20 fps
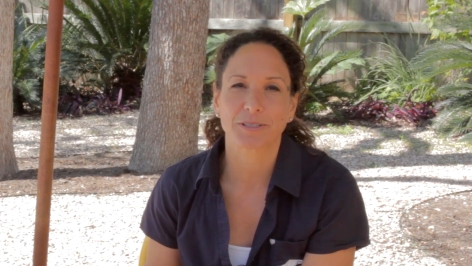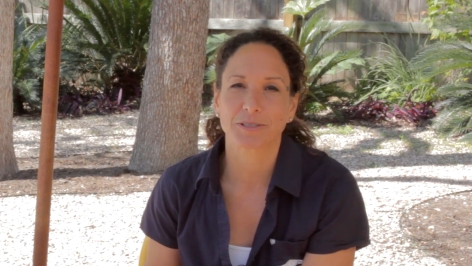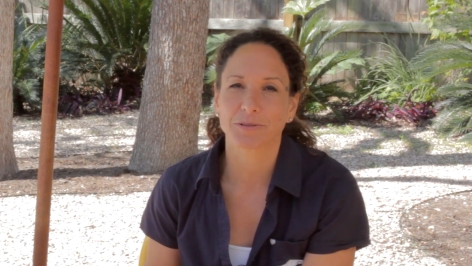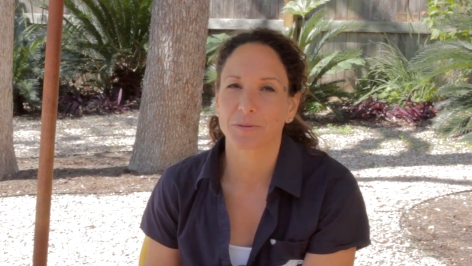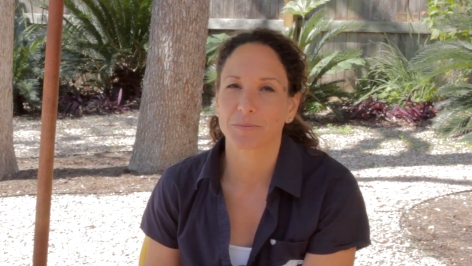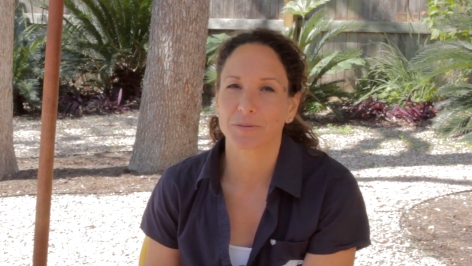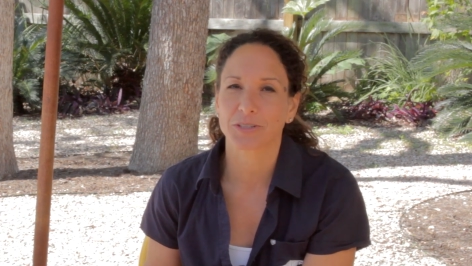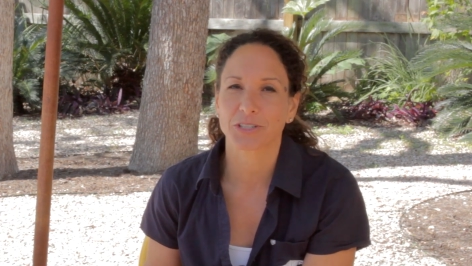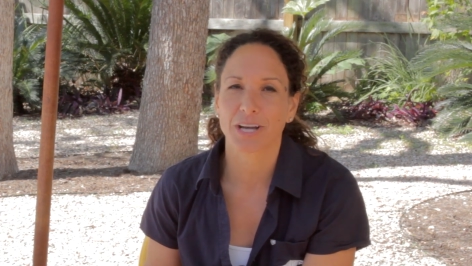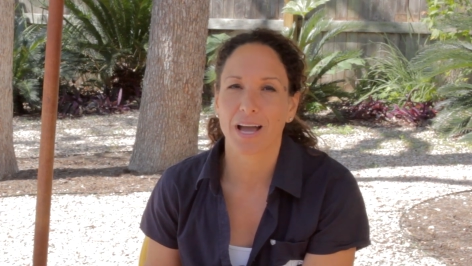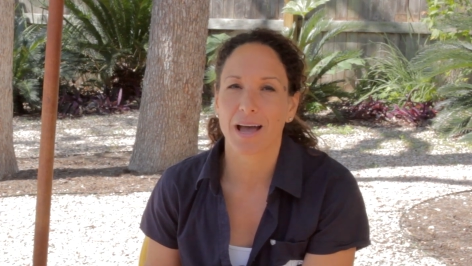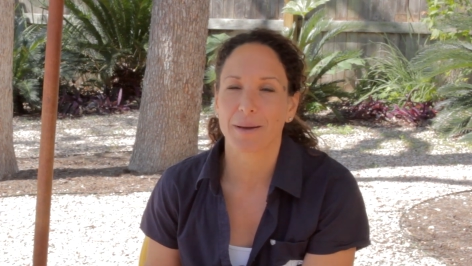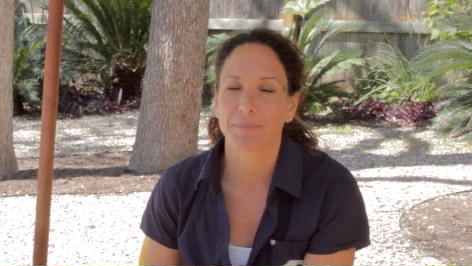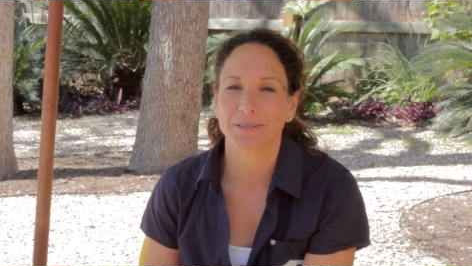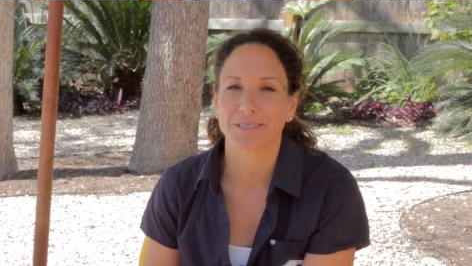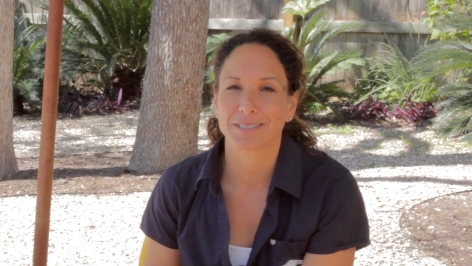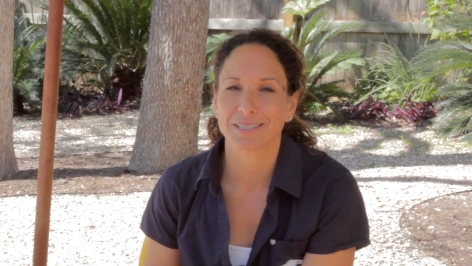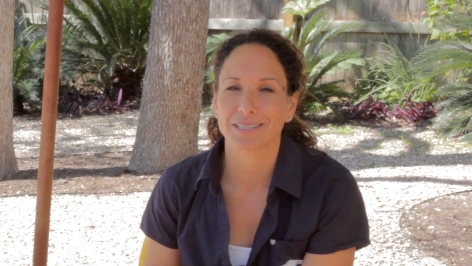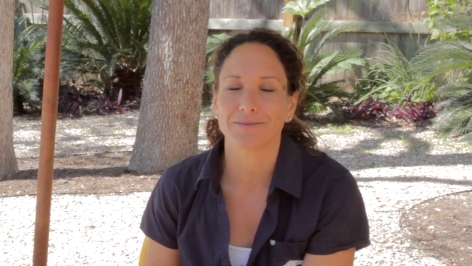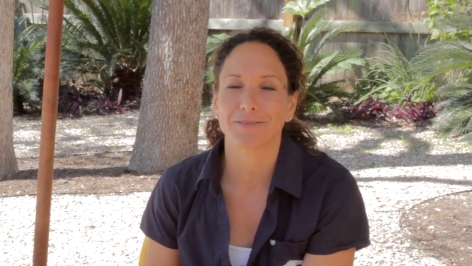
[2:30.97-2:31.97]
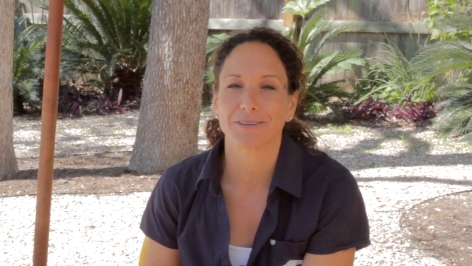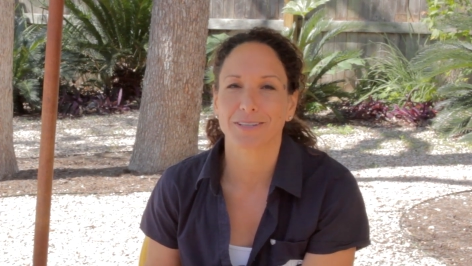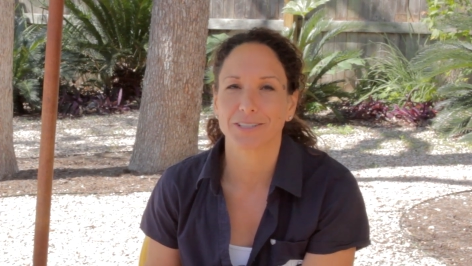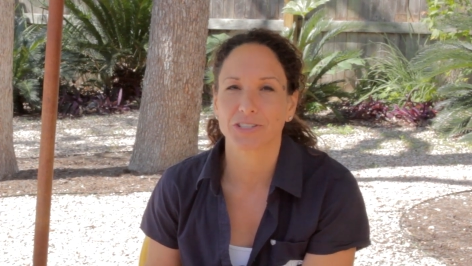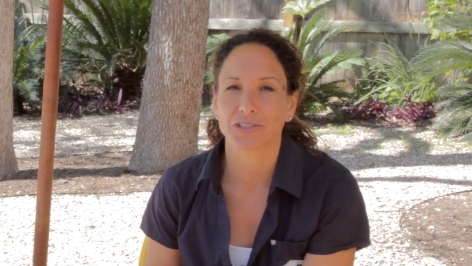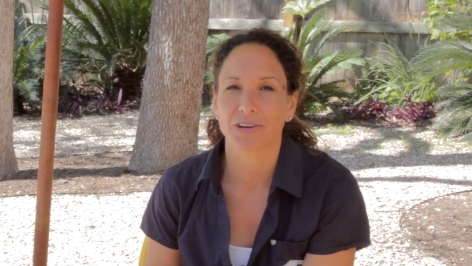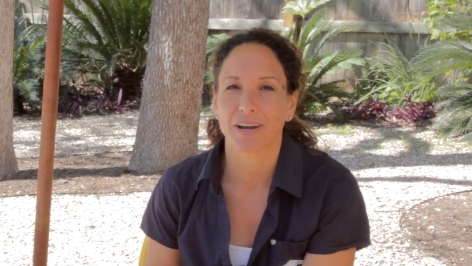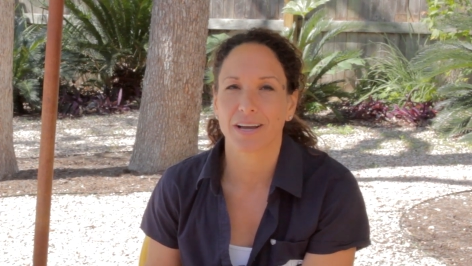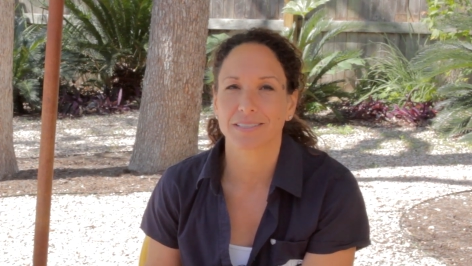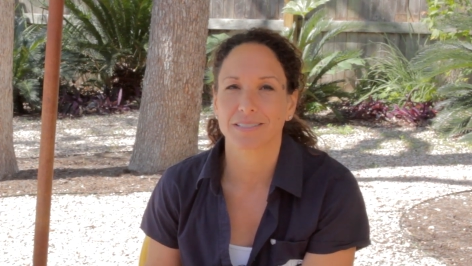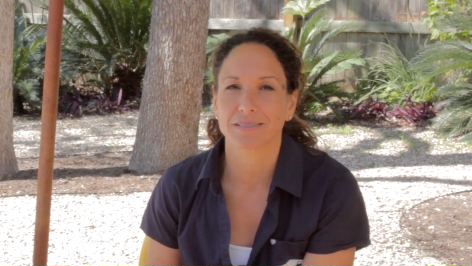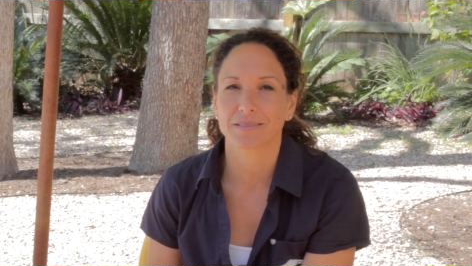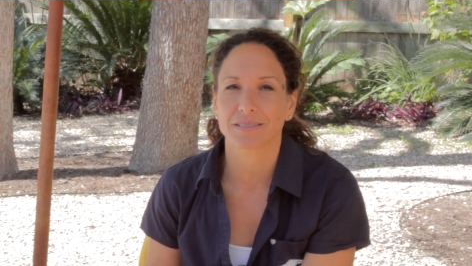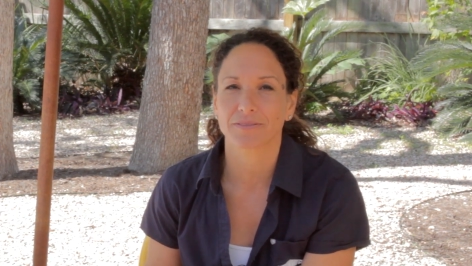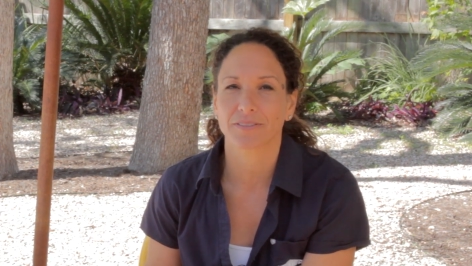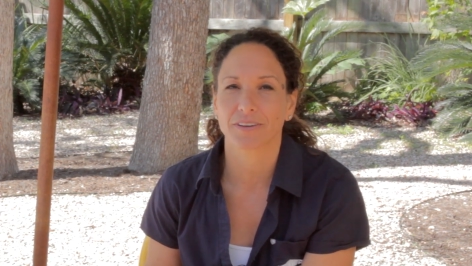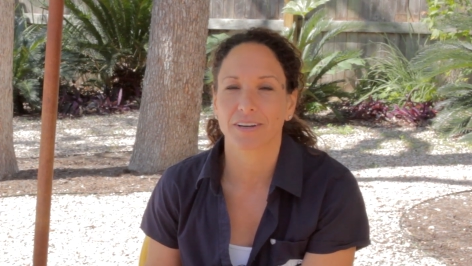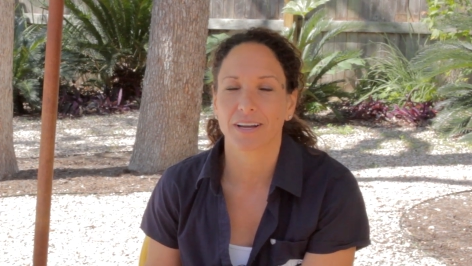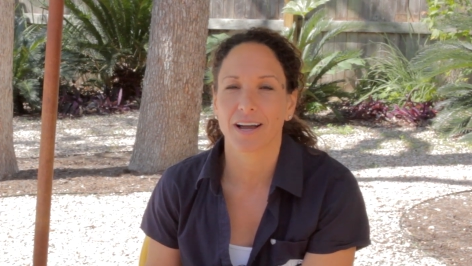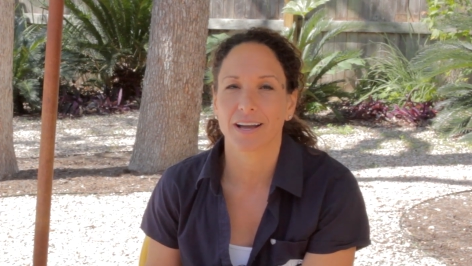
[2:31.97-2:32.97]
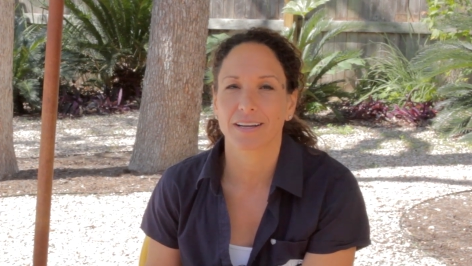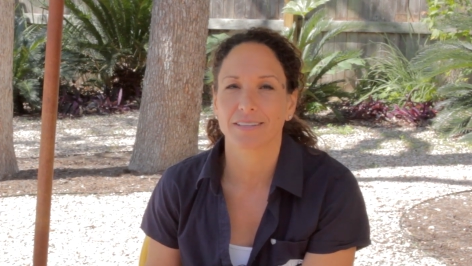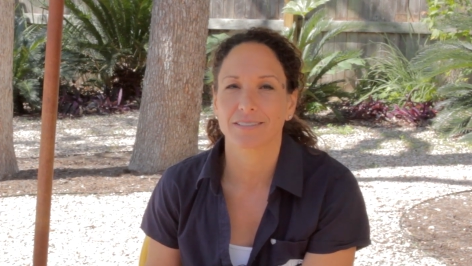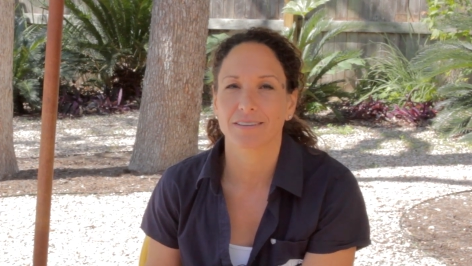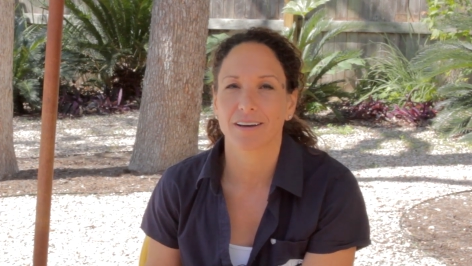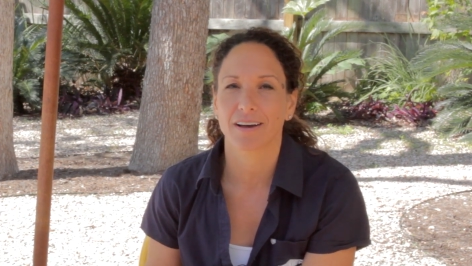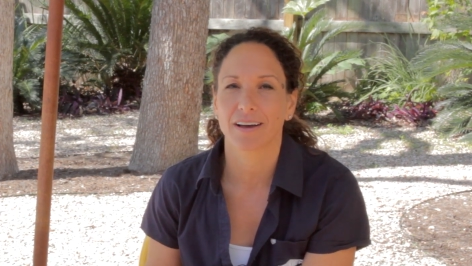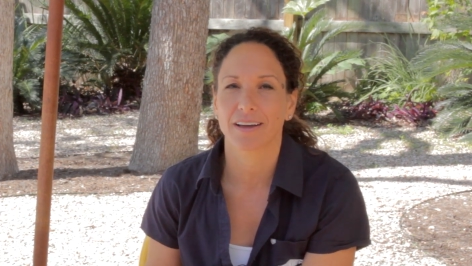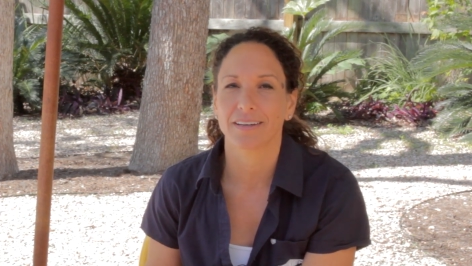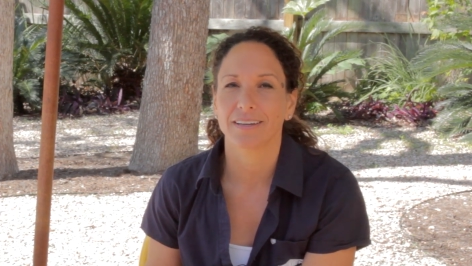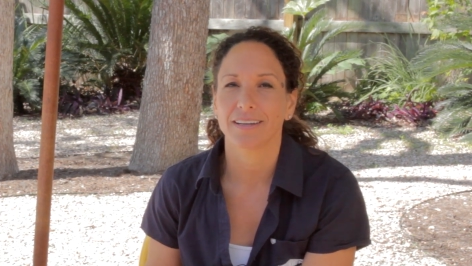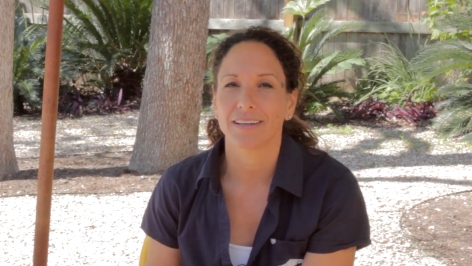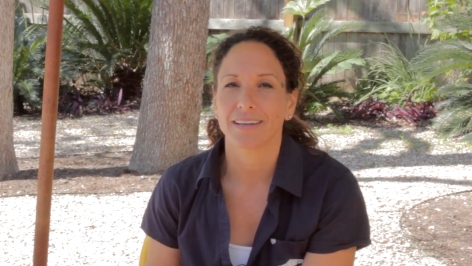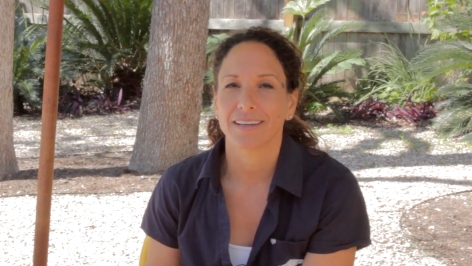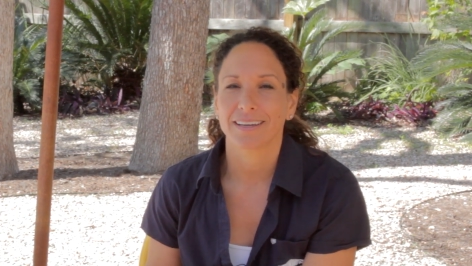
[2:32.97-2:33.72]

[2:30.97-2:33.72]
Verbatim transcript: swim shop and see if you can try some different kinds on,